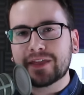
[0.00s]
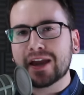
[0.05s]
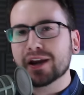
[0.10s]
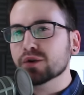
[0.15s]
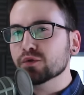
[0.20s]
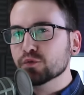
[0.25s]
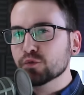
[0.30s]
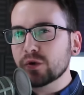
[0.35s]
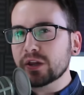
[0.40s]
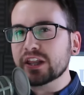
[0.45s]
that
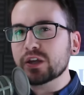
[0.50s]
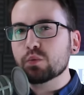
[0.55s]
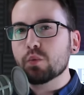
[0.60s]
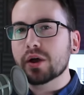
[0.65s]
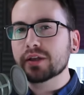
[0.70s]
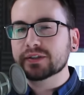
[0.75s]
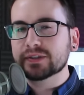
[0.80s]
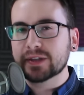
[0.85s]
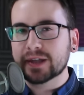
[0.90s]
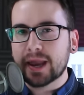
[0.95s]
it really
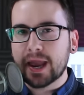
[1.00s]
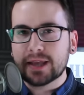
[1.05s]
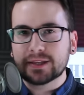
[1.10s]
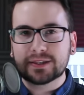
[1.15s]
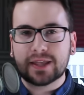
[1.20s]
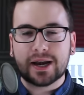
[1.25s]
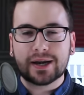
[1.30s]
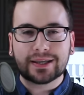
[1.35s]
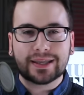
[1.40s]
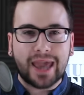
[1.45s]
was the
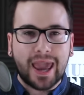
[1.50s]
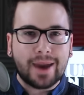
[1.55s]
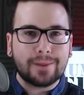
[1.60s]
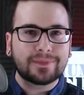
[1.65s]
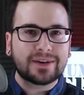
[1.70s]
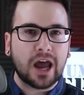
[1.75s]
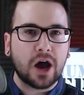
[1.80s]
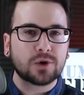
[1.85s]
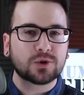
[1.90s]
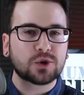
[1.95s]
case that it came
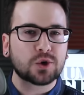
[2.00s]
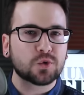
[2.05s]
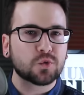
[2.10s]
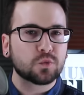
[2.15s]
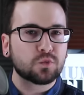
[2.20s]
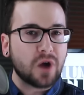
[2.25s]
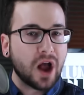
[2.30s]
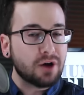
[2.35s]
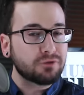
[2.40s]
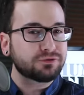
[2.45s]
down to
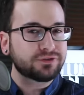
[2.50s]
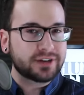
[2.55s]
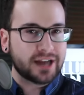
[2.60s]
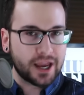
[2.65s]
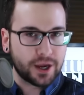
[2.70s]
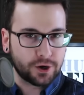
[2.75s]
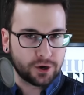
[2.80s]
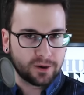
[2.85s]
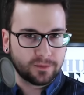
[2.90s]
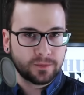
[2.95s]
Ralph
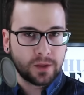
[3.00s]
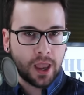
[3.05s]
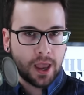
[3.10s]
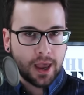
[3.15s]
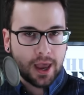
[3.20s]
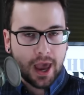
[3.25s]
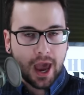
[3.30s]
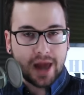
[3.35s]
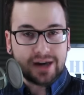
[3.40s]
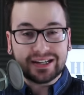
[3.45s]
Nader
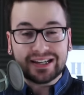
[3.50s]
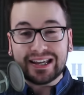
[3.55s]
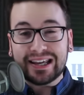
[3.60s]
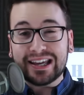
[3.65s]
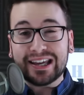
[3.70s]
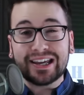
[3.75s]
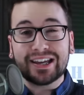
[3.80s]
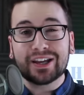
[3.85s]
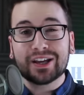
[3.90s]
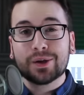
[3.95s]
and
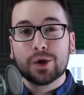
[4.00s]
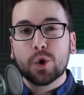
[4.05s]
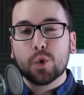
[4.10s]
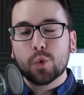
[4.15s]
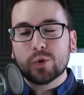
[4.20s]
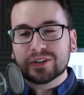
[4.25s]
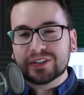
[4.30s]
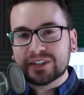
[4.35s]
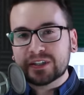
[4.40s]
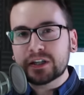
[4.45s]
he
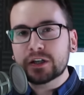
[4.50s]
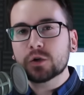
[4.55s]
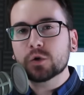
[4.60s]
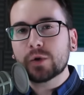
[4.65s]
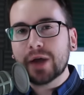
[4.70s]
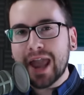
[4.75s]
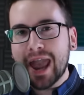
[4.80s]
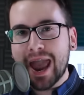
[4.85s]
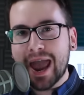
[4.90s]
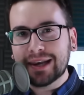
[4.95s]
was
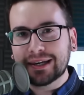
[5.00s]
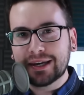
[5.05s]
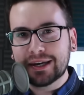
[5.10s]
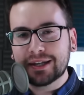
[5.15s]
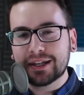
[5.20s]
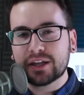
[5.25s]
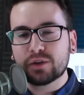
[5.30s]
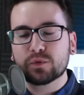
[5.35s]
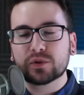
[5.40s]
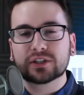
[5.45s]
single
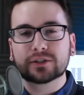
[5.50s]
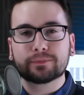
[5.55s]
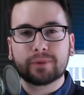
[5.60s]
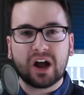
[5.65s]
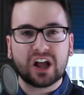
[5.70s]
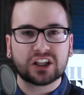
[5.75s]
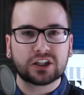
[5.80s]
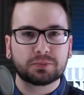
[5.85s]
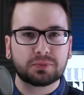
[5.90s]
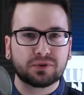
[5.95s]
handedly
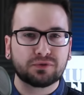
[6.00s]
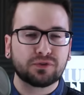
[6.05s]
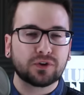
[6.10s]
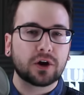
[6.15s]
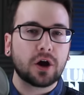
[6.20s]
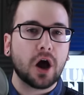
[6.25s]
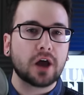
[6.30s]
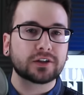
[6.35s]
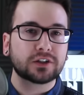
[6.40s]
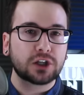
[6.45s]
responsible for
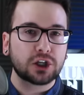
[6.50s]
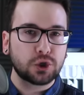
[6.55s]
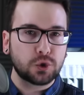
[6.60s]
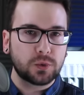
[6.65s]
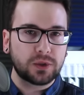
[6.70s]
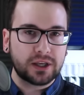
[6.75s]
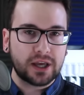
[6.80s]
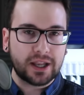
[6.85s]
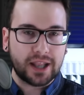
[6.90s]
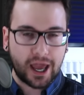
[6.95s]
costing
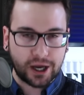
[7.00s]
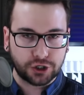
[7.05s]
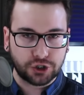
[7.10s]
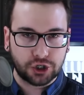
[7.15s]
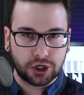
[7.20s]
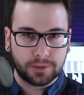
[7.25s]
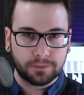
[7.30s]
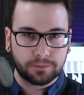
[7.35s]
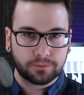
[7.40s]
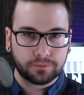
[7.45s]
you the
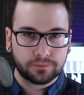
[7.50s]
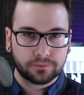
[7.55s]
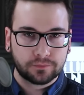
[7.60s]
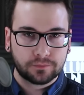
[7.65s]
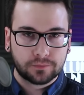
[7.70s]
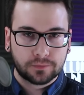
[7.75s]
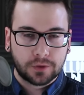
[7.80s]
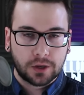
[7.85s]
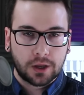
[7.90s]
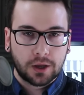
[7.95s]
election.
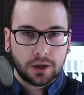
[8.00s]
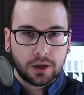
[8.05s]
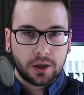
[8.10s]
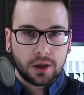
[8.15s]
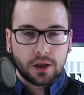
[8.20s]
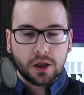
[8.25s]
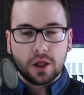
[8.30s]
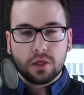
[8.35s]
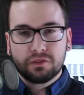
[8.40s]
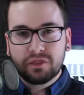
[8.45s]

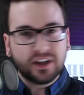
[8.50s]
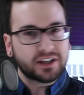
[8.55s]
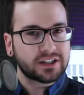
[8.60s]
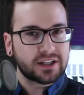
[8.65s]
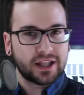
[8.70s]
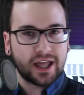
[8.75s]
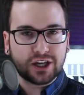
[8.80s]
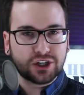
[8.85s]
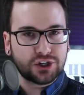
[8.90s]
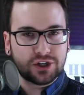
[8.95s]
This
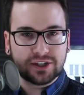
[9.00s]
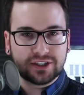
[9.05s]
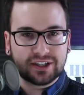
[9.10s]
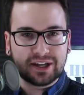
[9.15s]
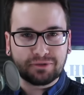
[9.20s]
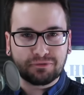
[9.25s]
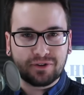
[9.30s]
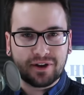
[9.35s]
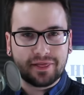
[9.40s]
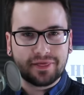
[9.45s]
election is
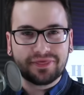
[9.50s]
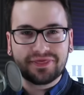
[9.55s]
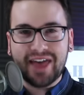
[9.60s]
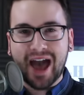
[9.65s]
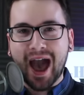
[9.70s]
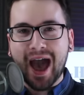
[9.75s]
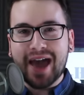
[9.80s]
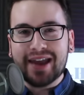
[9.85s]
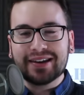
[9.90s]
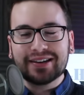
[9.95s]
different.
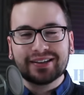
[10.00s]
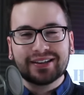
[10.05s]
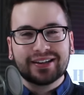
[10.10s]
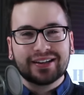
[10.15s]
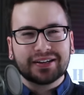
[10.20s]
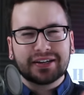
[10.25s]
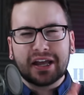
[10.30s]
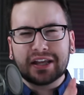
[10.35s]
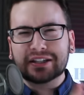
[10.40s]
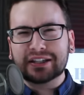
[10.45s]
That
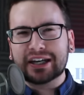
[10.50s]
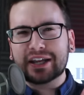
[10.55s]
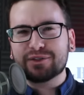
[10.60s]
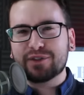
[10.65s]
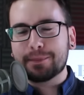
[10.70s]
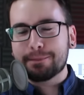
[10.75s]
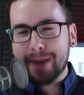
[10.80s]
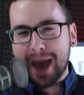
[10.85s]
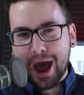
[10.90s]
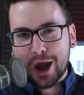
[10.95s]
doesn't
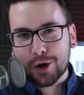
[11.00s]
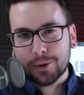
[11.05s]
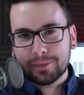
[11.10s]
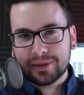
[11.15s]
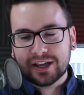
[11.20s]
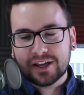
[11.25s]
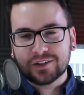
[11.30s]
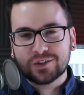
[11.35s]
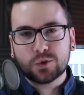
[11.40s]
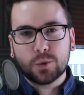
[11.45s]
even matter
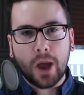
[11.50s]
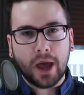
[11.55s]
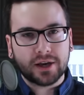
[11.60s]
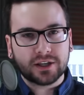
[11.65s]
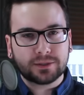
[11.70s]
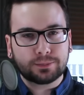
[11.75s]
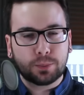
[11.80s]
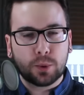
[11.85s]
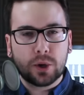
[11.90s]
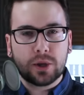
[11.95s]
because you had a
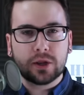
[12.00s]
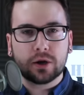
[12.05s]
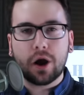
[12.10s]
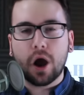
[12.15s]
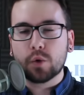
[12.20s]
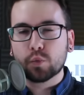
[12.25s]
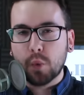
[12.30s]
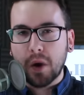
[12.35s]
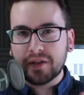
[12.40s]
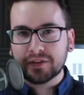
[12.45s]
spoiler
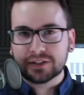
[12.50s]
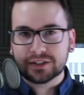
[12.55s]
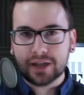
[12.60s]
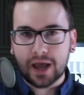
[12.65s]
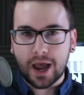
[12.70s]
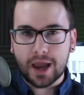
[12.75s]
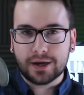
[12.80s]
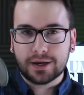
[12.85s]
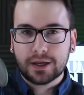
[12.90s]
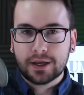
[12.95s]
on one
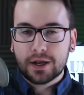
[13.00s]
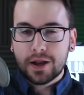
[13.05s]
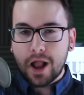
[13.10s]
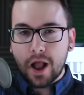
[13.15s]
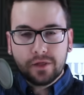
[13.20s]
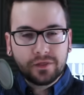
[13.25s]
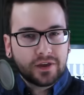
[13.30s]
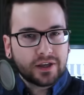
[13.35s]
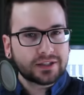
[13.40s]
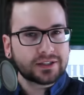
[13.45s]
side.
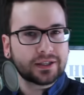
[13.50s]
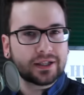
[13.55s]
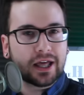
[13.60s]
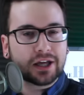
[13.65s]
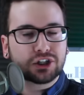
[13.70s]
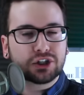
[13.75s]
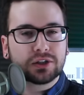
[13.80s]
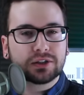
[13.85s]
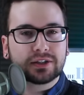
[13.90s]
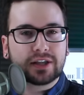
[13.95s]
In this
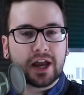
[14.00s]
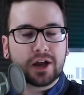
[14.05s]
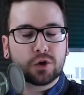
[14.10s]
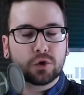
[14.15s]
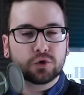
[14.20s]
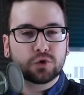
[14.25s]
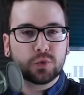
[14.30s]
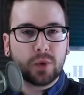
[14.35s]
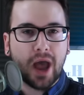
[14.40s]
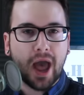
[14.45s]
election
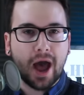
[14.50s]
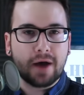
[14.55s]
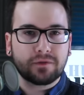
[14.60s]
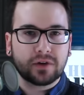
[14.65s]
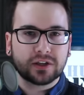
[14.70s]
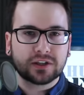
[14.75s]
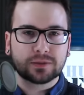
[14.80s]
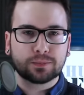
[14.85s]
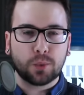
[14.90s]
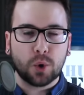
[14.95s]
cycle, you have
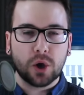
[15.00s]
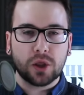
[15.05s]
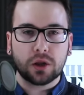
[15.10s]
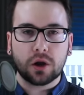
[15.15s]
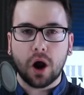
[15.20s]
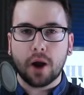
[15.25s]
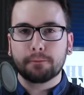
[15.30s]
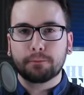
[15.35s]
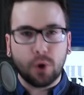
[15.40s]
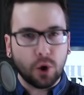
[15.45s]
a
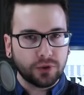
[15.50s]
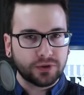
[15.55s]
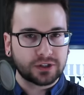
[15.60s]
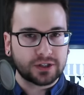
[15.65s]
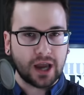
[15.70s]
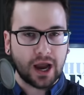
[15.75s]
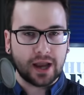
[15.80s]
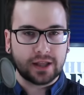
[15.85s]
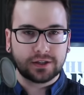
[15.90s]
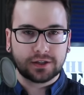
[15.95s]
spoiler on both
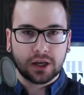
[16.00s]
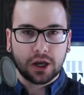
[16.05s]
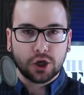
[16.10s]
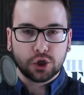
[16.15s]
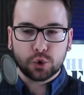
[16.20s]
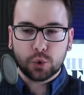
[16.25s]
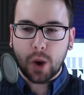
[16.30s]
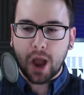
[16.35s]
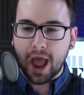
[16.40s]
sides. You